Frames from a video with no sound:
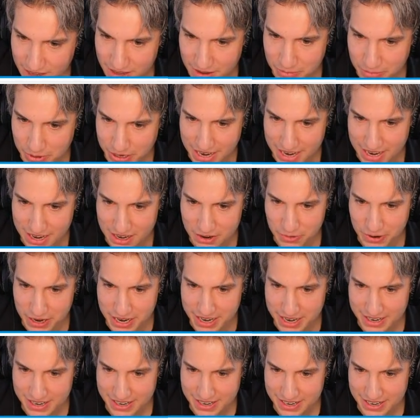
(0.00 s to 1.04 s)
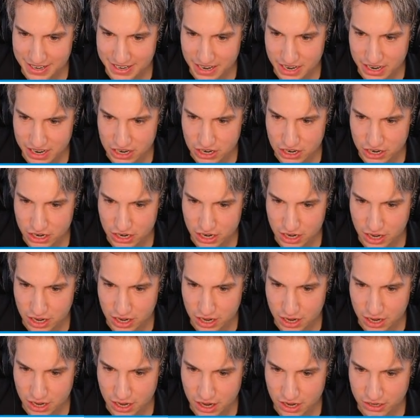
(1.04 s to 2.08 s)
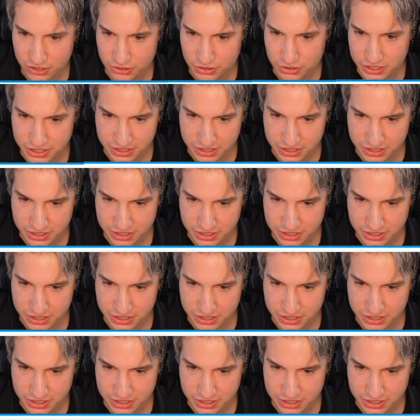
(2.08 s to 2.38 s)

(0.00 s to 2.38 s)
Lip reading: But anyway, here to the